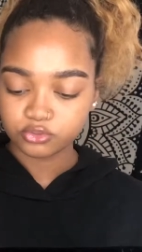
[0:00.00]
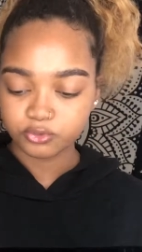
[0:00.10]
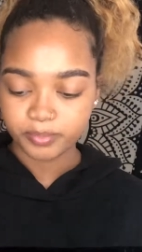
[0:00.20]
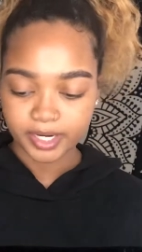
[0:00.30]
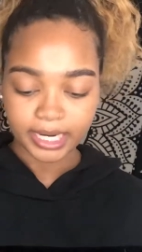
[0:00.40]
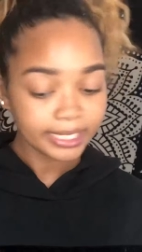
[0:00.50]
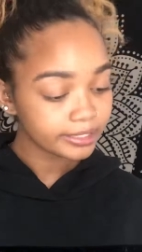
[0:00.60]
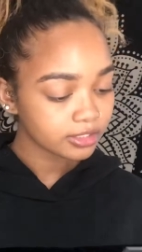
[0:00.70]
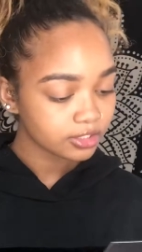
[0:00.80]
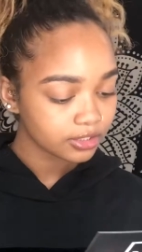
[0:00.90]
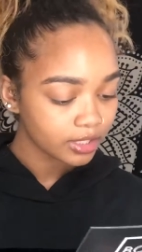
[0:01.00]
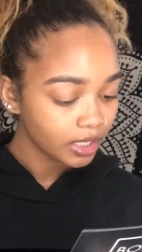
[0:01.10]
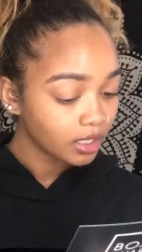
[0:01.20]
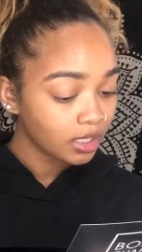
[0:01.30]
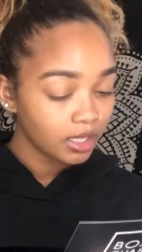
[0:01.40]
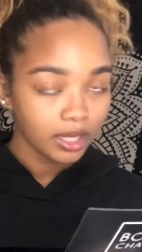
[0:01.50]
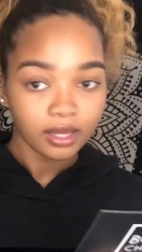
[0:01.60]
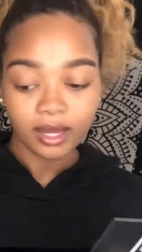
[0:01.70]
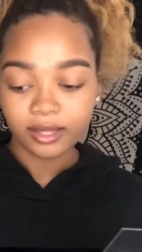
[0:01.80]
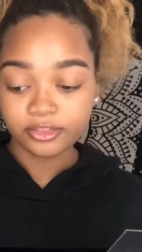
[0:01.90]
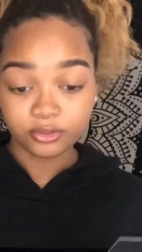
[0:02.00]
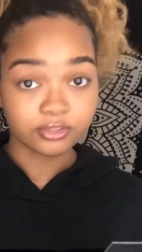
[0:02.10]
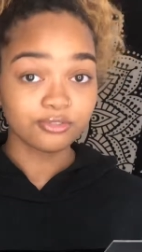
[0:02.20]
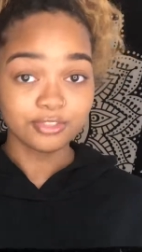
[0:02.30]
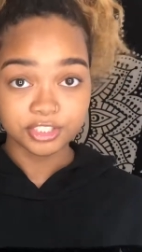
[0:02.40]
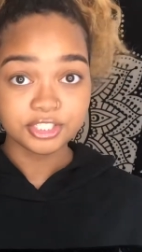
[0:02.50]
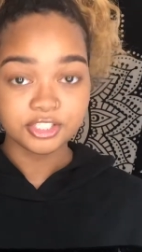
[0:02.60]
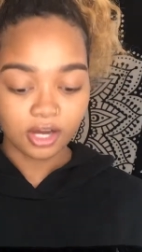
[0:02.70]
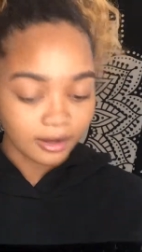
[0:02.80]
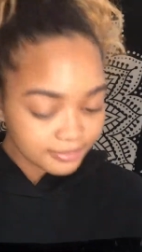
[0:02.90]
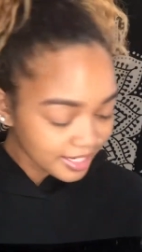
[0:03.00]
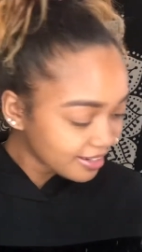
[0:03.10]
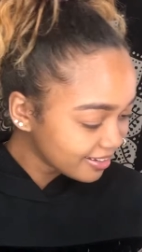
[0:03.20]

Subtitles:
super nice. Those are really soft.